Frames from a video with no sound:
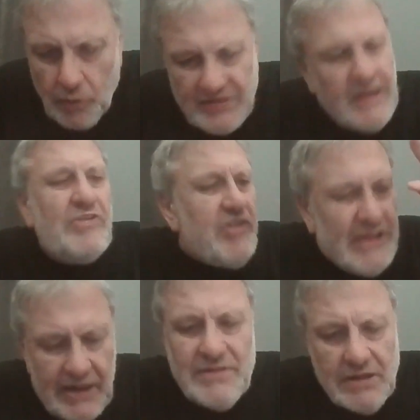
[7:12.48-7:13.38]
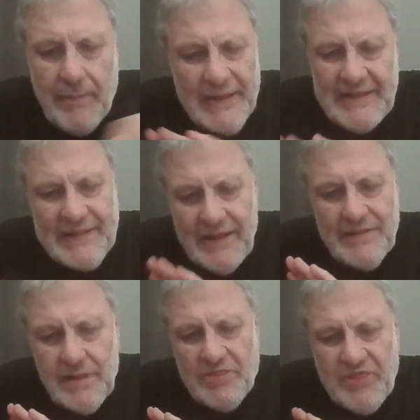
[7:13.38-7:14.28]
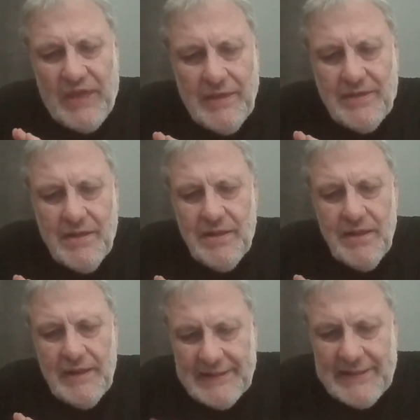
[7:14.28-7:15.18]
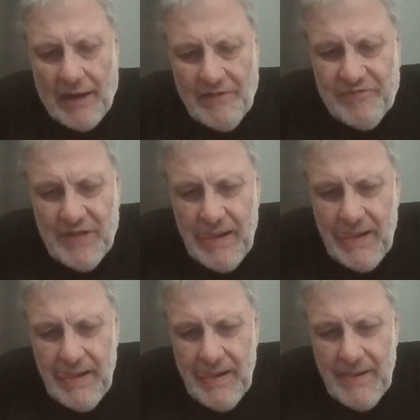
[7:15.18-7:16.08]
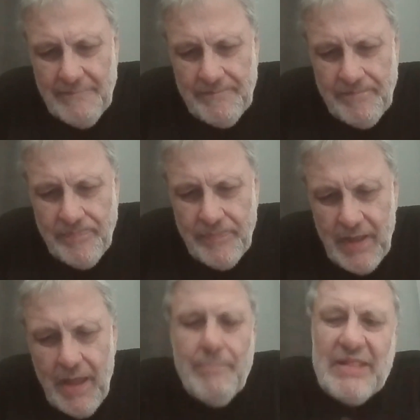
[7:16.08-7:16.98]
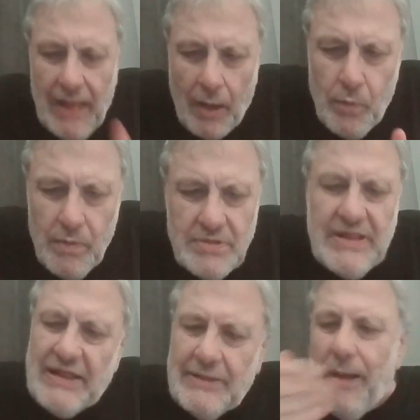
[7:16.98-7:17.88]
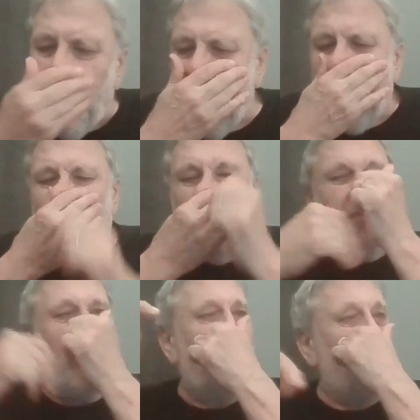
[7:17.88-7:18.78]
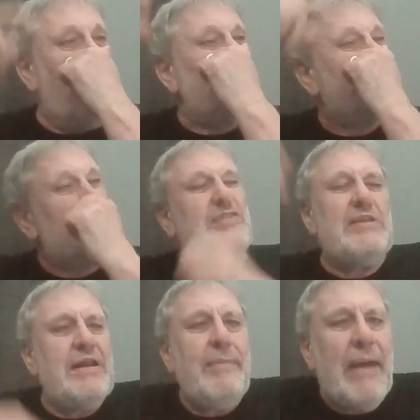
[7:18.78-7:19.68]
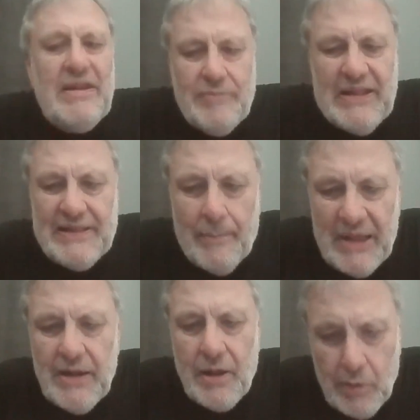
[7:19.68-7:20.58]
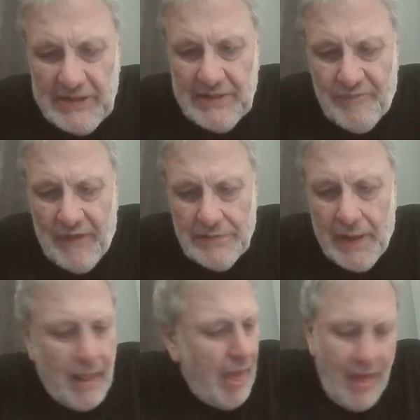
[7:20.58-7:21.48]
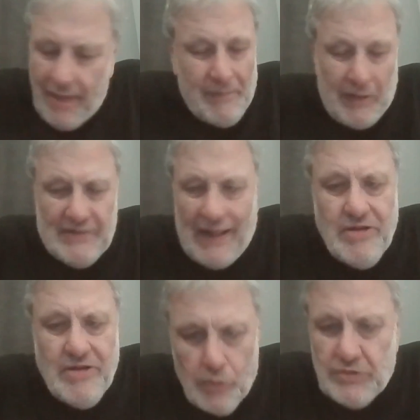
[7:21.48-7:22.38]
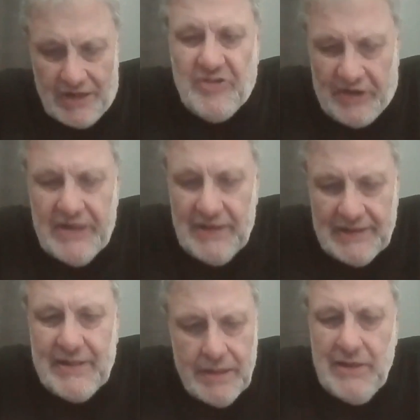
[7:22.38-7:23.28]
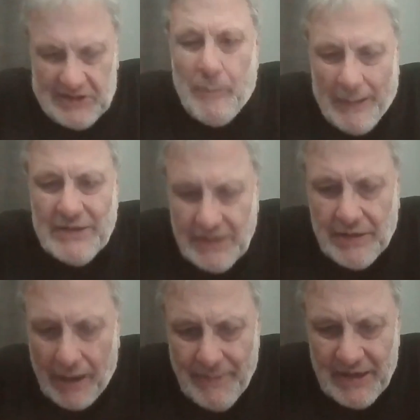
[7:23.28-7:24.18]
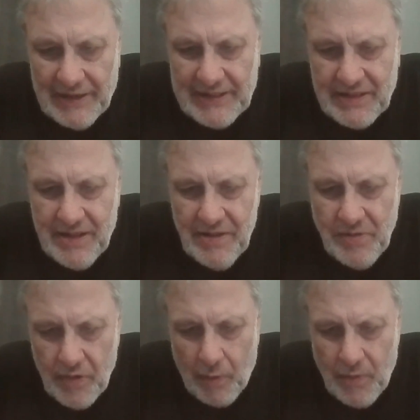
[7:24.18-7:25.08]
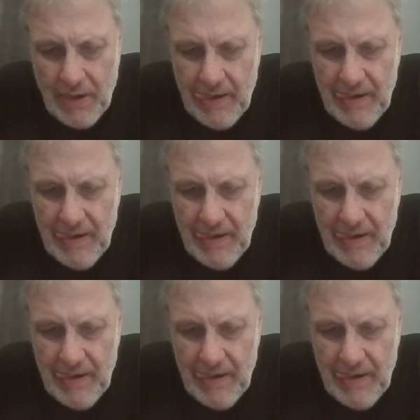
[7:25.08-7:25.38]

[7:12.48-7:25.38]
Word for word: Contingency, that it's in the thing itself. But now, that's why I look forward also to the debate with Sabine Hossenfelder because I know that she is the super determinist, you know.